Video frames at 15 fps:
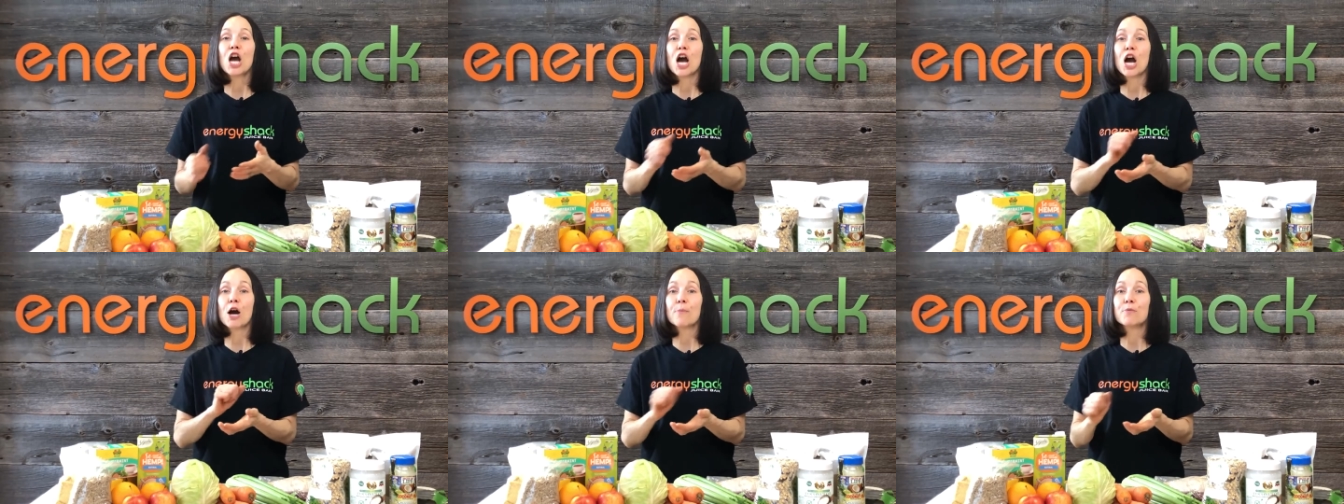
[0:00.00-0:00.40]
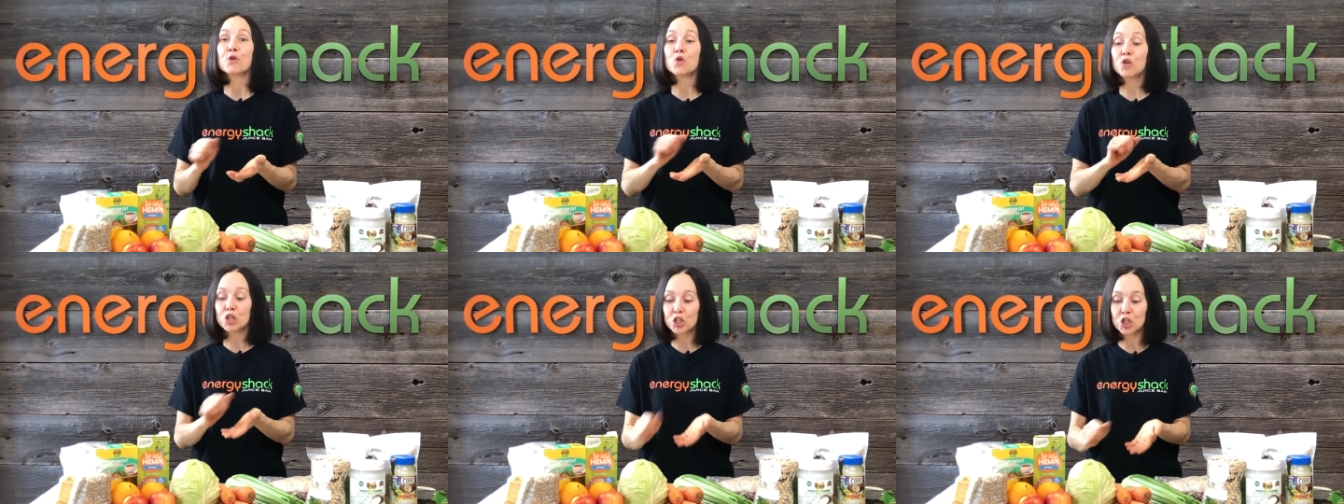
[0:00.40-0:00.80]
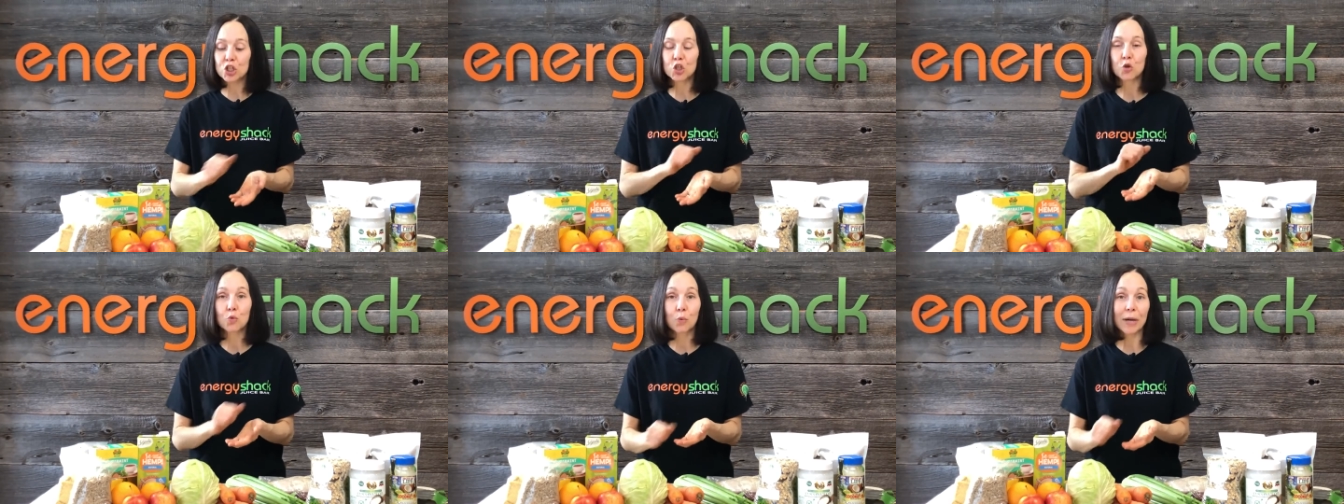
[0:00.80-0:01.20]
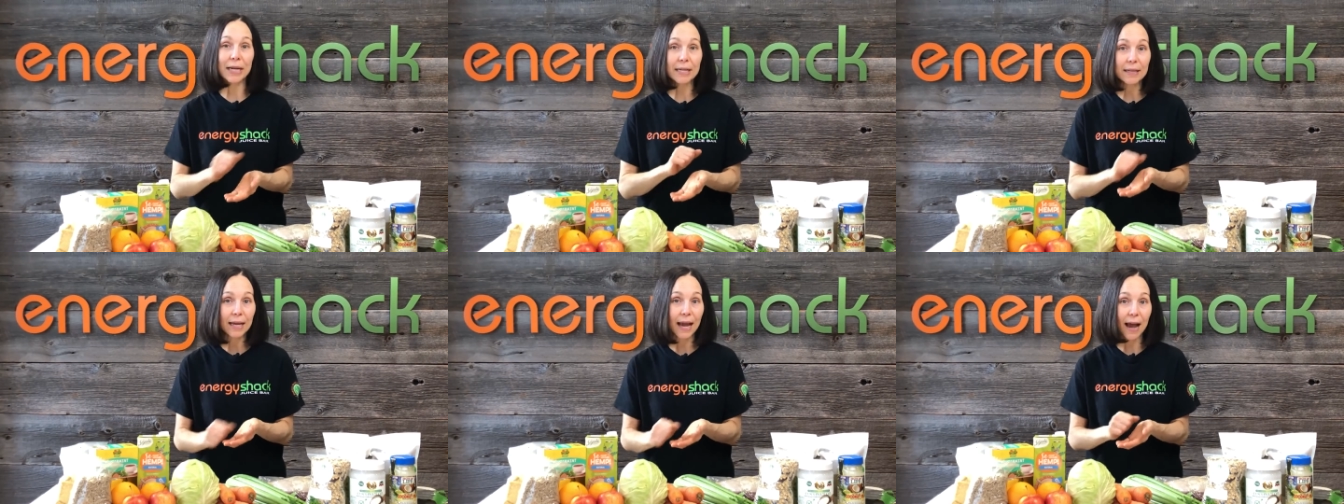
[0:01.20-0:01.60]
you could just
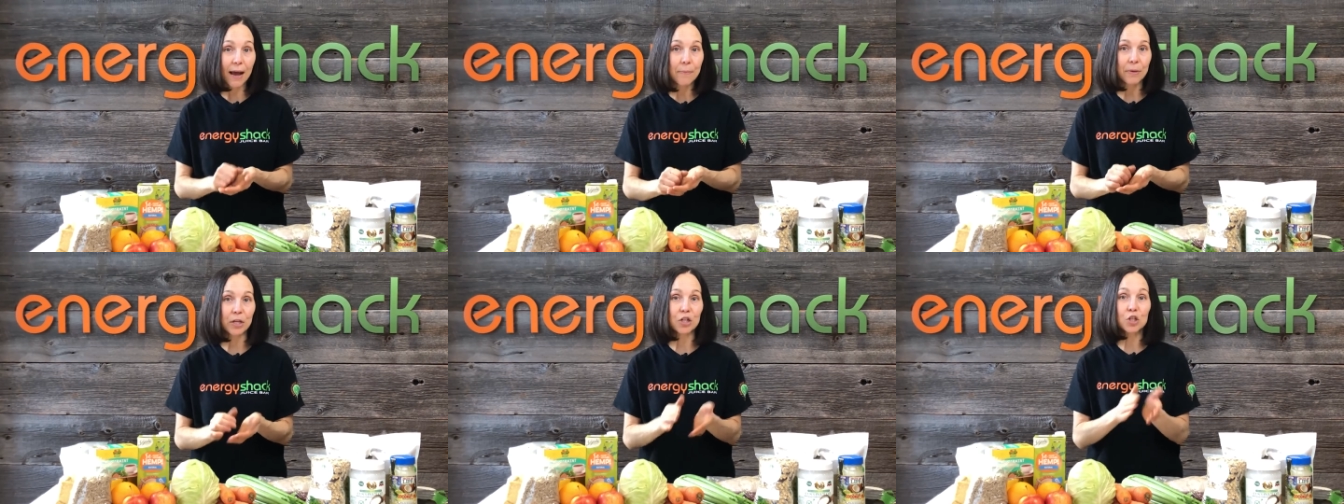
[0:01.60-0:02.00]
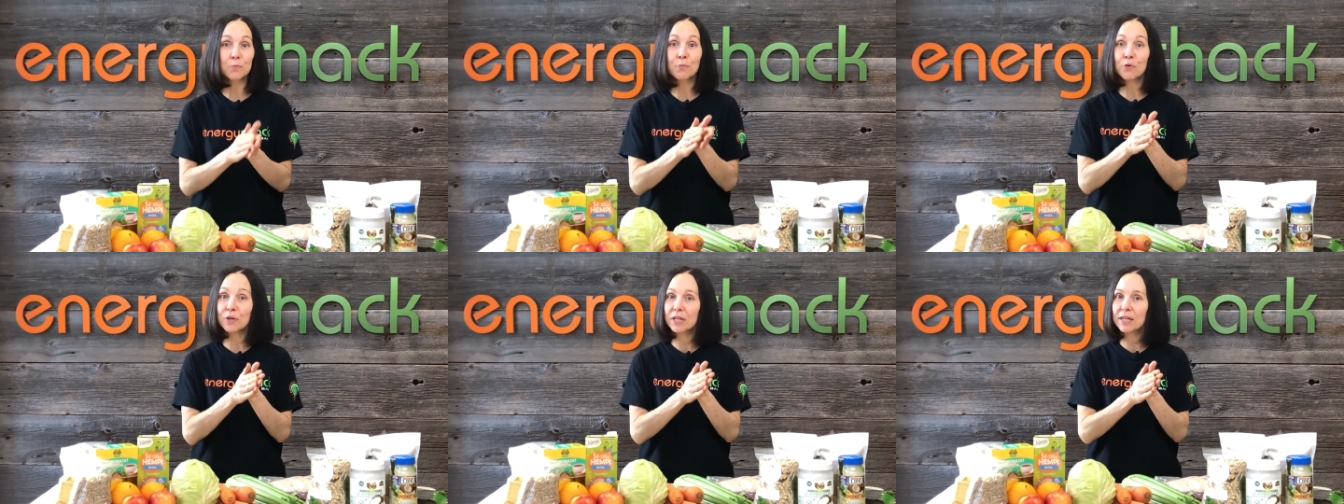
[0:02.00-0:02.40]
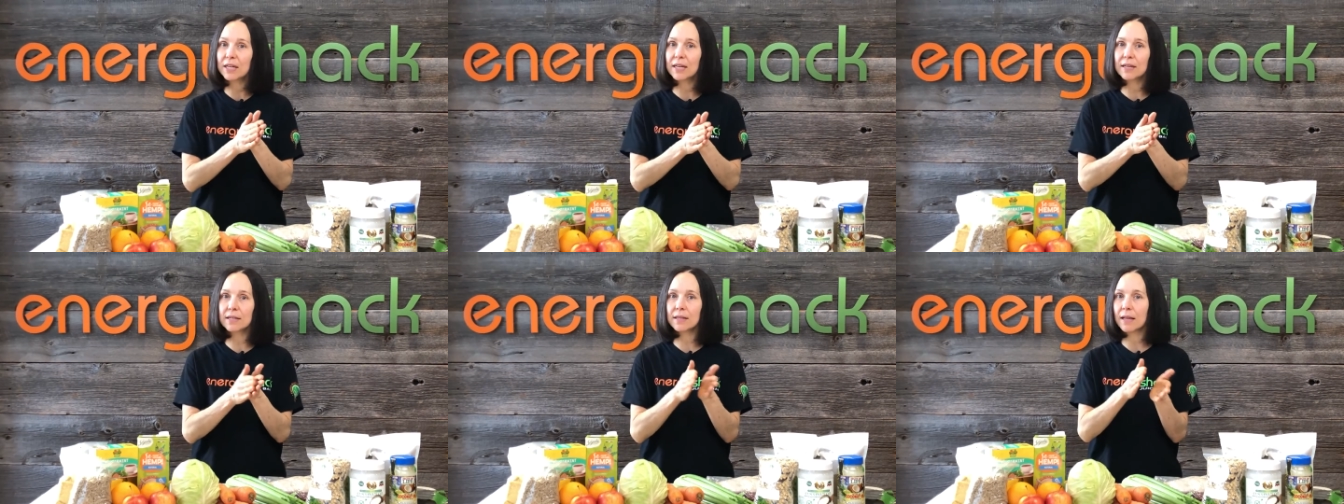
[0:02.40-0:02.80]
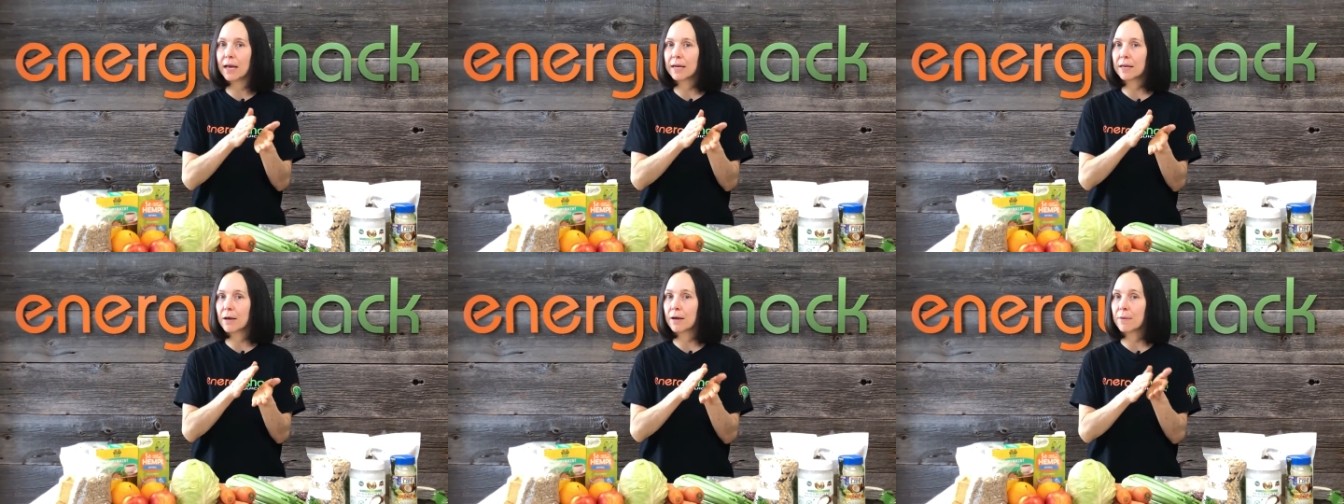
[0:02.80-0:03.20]
grate cabbage, put it in
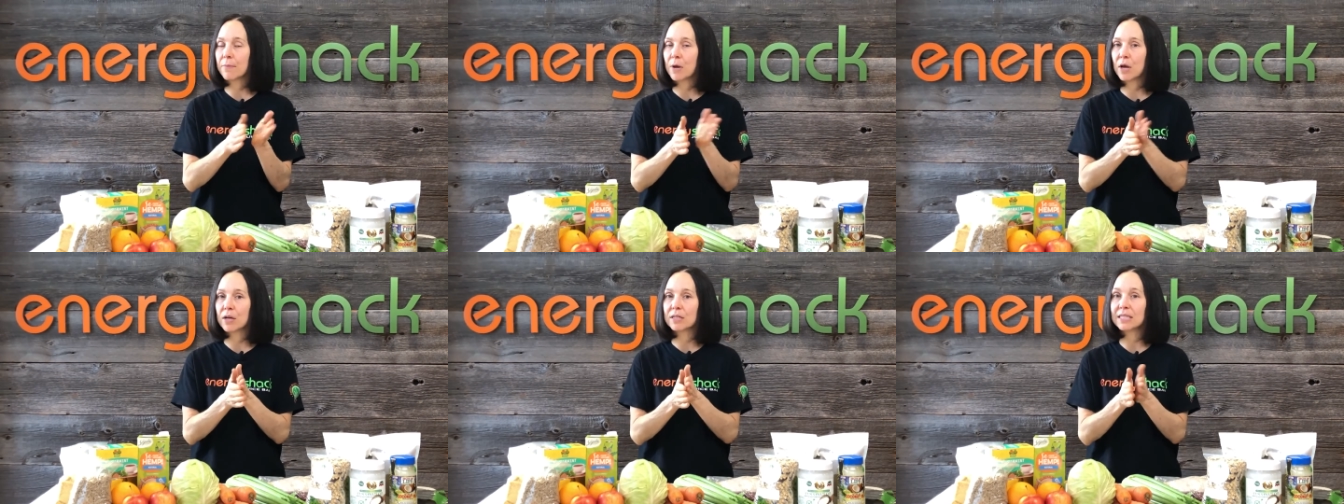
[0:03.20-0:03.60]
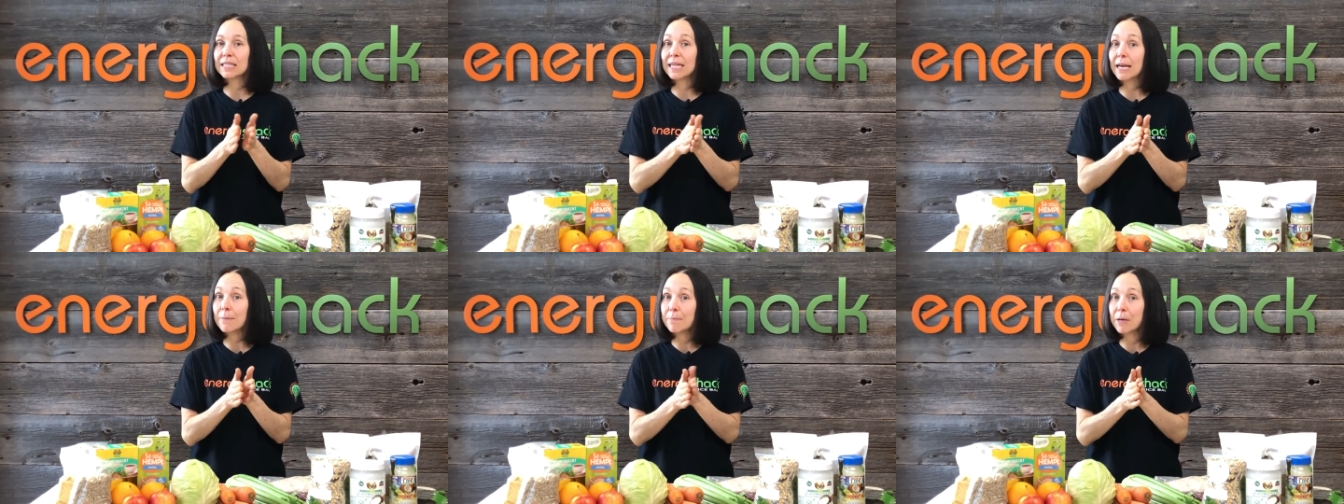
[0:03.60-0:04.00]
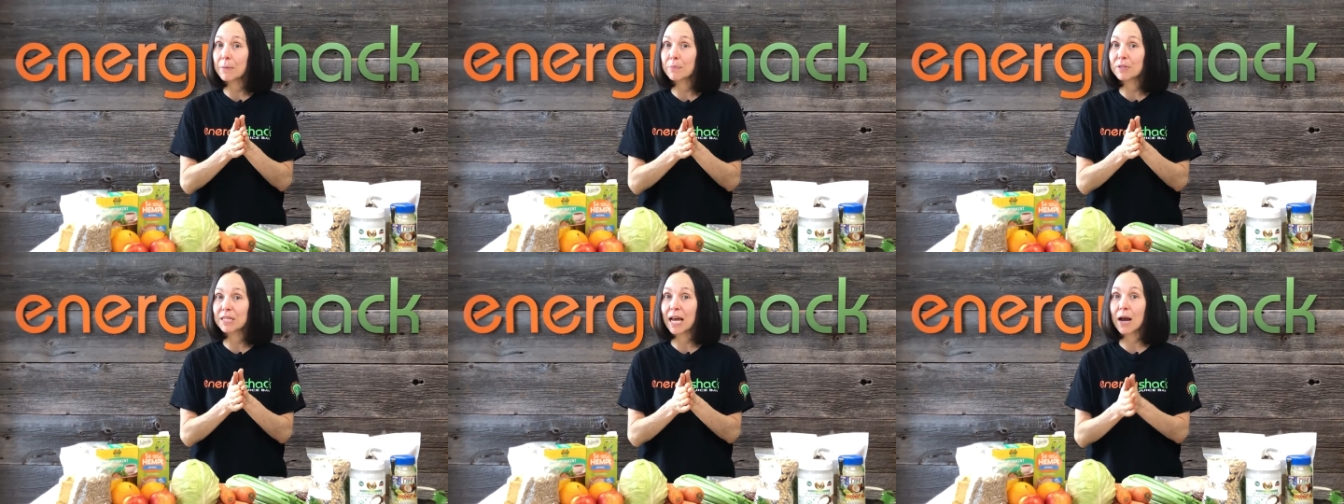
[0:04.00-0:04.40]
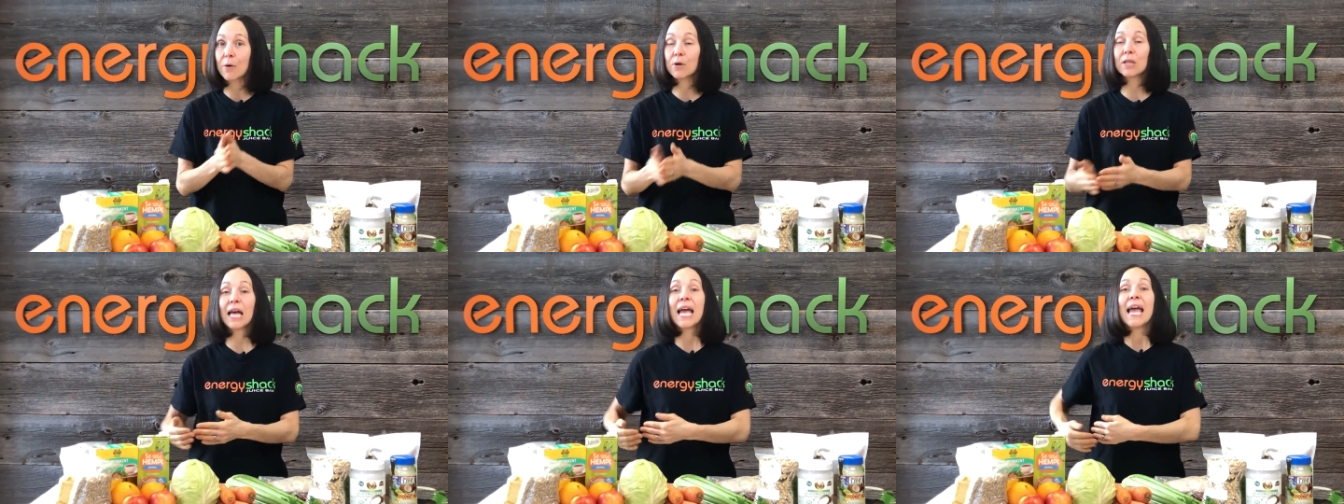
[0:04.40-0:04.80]
like a damp paper
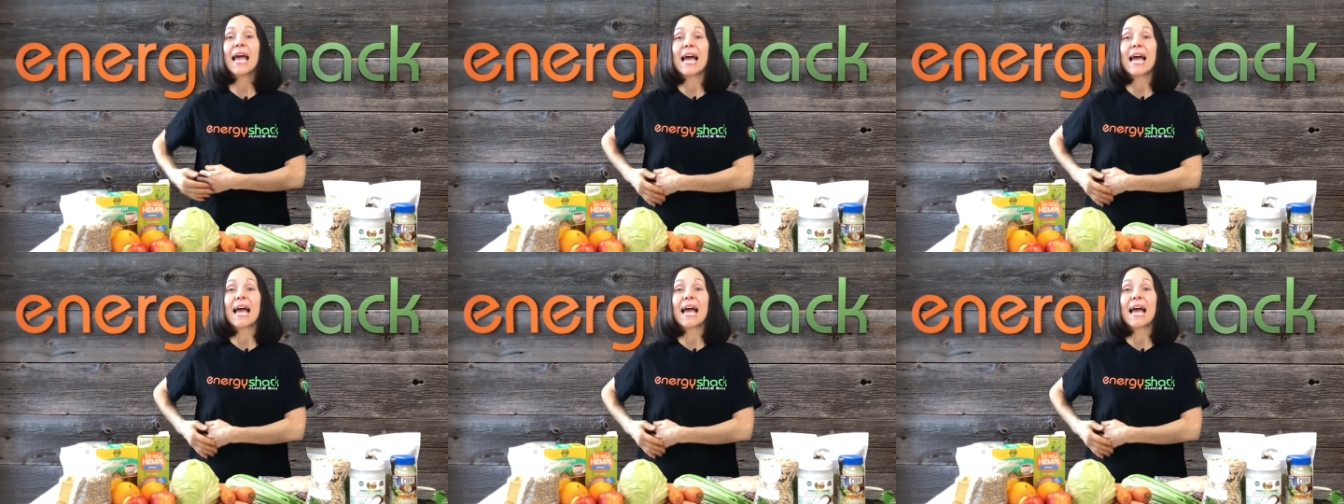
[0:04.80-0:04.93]
towel,